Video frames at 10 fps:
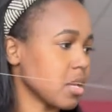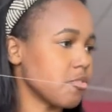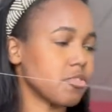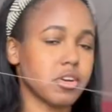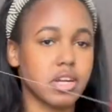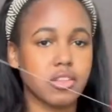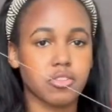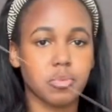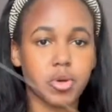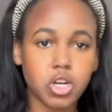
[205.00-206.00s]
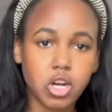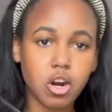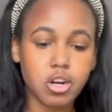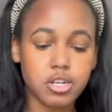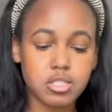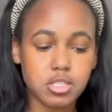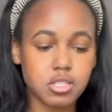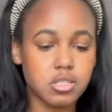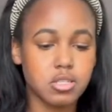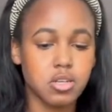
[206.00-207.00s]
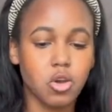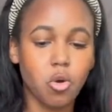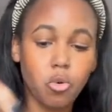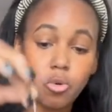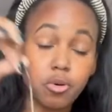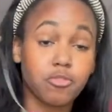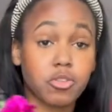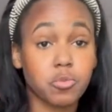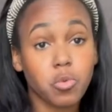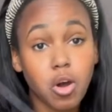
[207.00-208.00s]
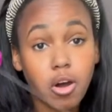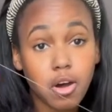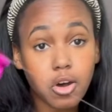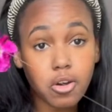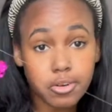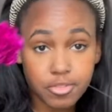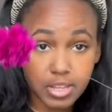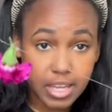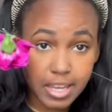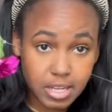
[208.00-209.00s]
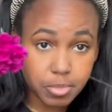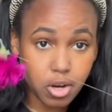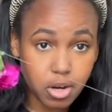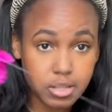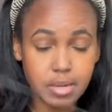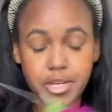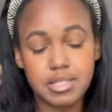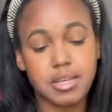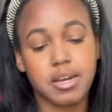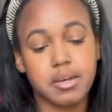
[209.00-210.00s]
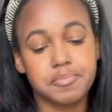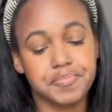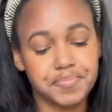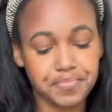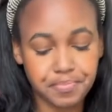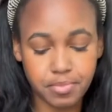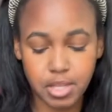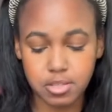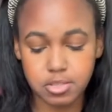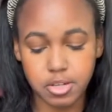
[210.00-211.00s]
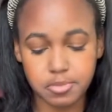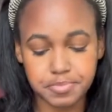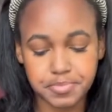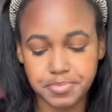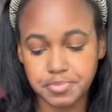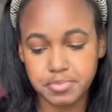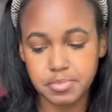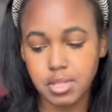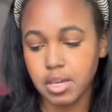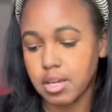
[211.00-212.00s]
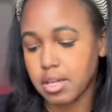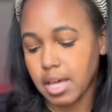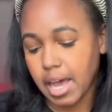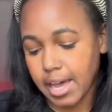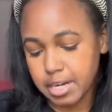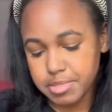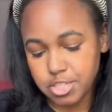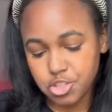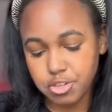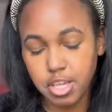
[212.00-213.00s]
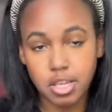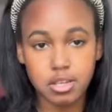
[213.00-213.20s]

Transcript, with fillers: for either the bar cart or for the wall or for the candy bar that I'm gonna set up. So, items that you need